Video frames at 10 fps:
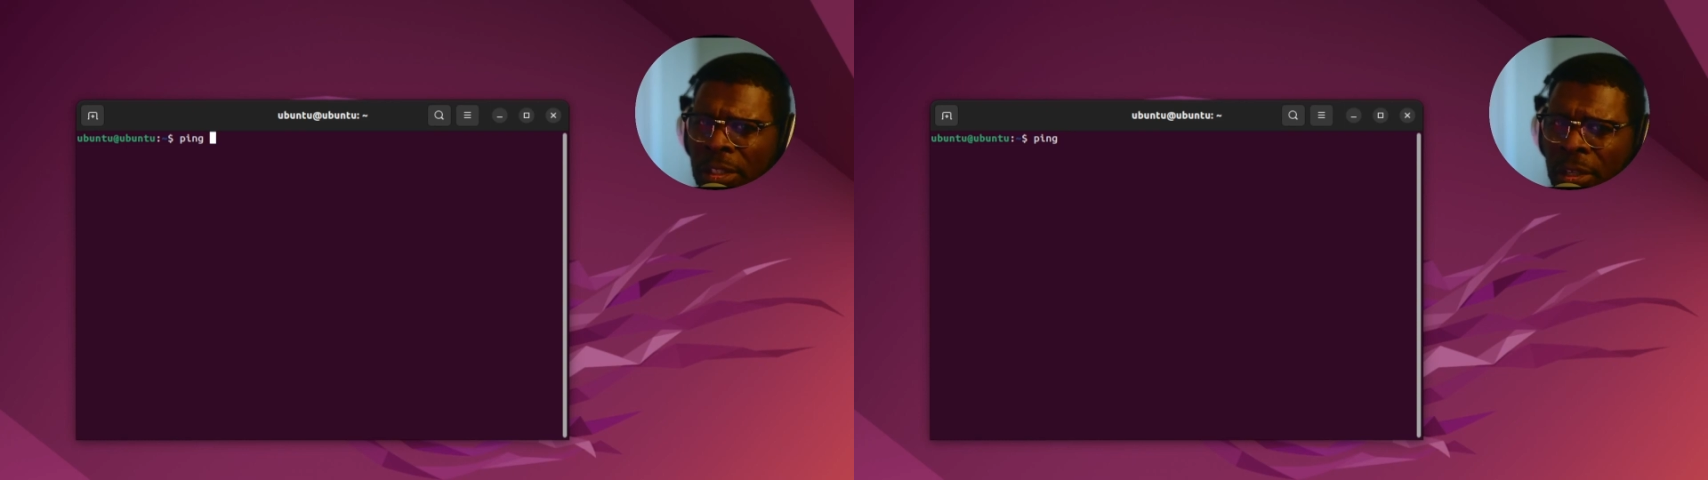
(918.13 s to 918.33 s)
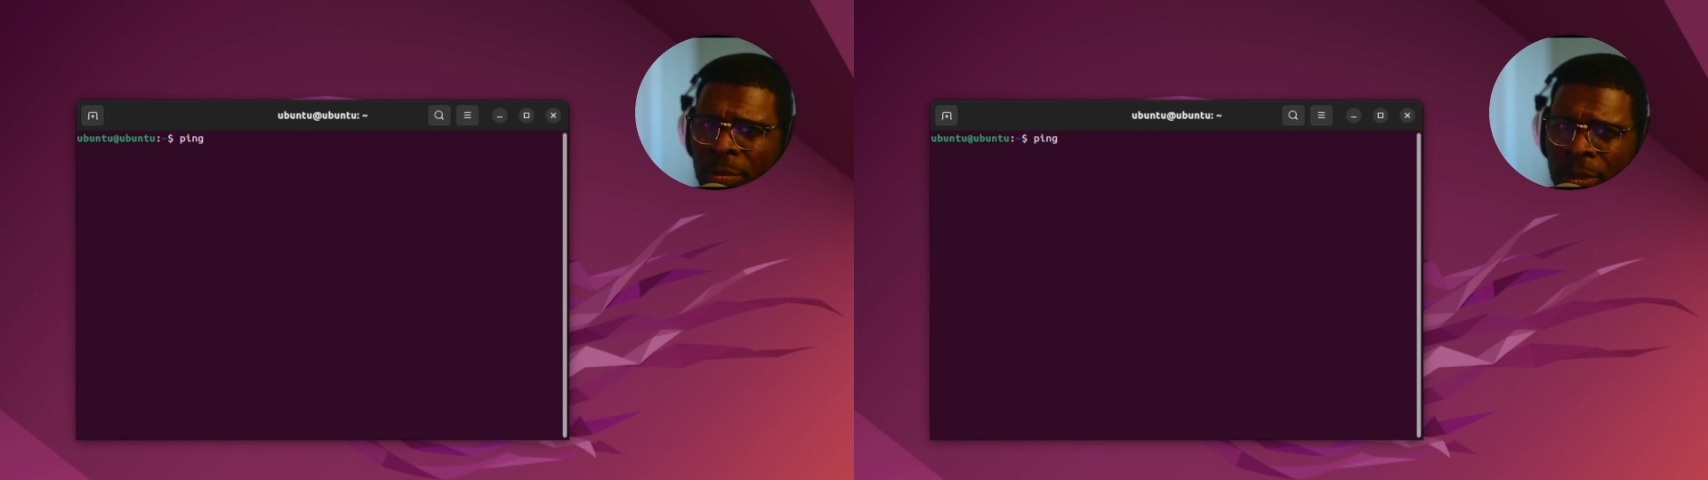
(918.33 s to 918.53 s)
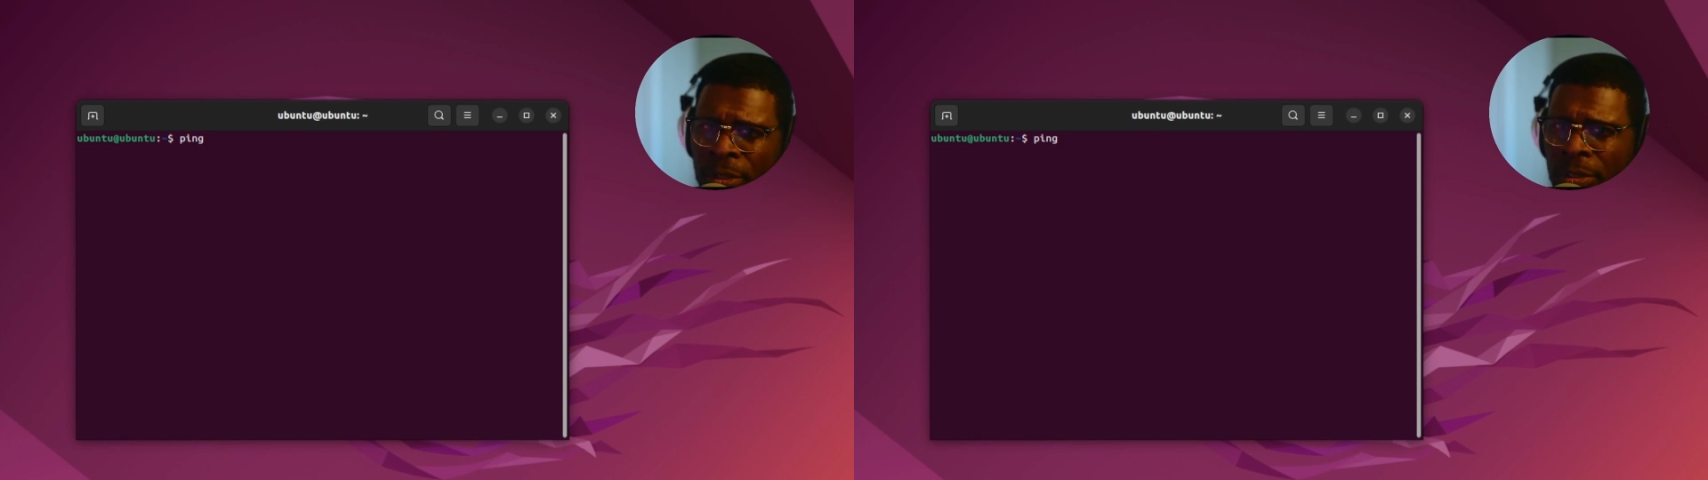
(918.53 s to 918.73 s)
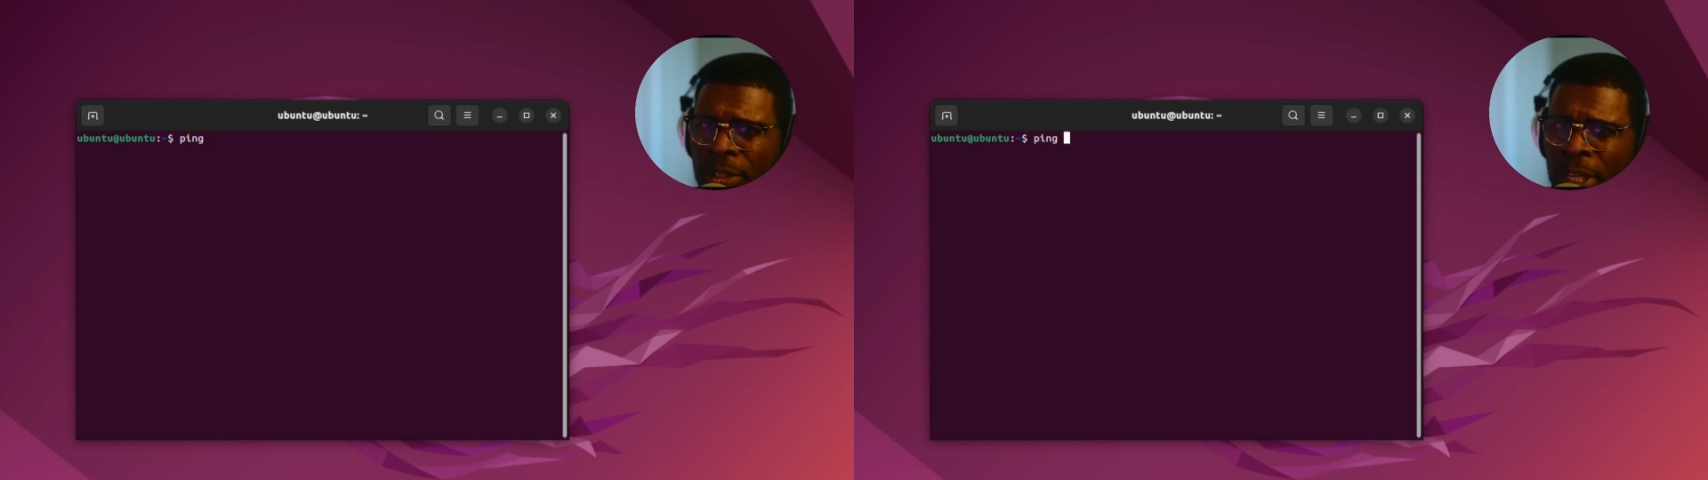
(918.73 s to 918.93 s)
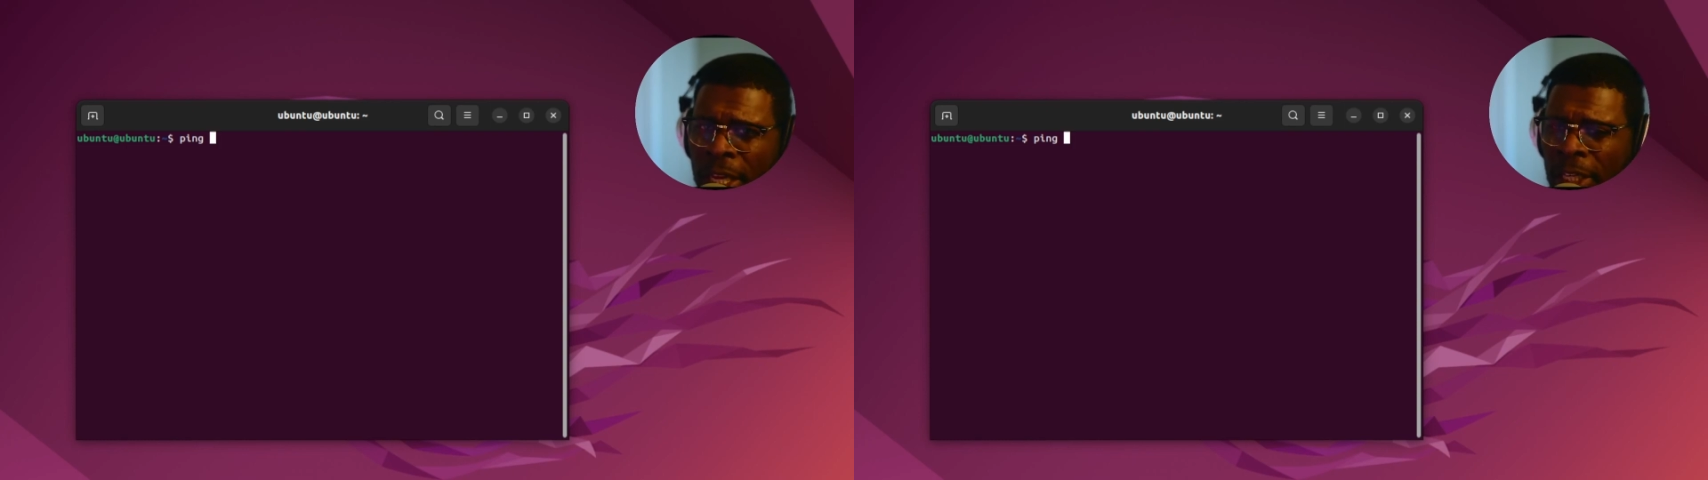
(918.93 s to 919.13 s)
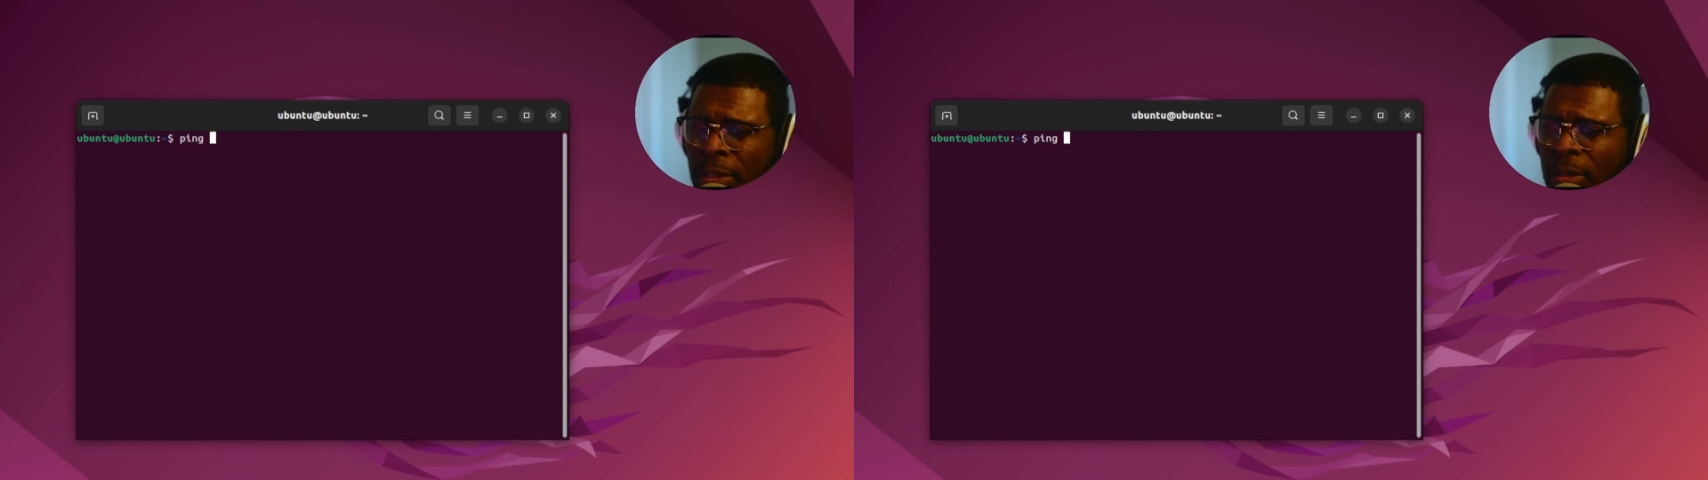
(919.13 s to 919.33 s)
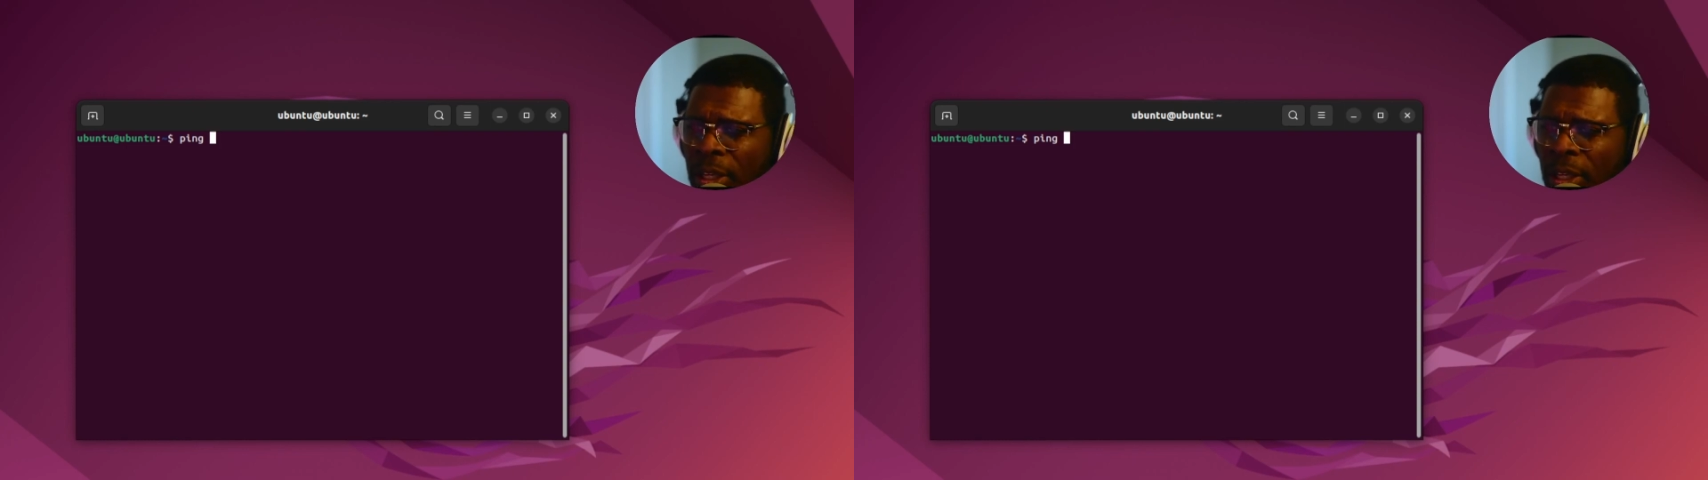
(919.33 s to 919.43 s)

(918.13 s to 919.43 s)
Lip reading: of computers that can